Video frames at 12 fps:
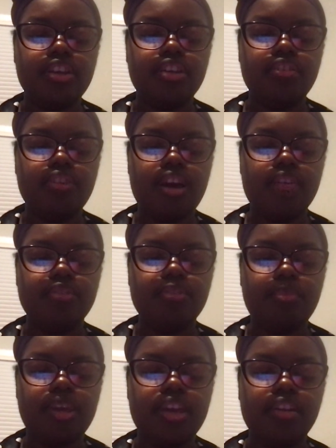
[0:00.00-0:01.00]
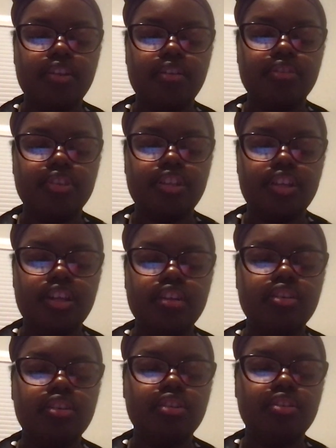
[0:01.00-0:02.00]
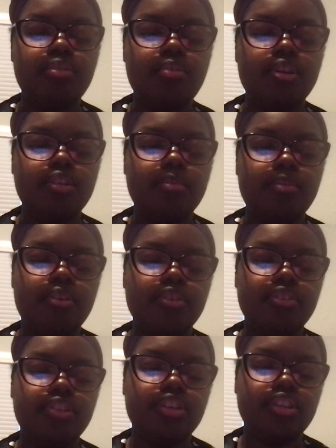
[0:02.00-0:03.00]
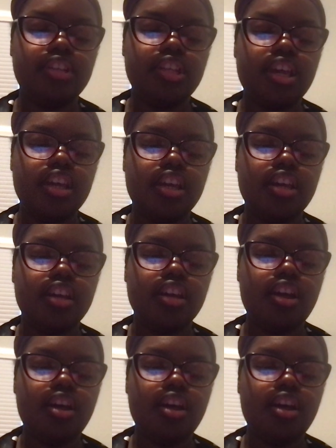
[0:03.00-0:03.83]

you have to pay close attention to what the person is saying,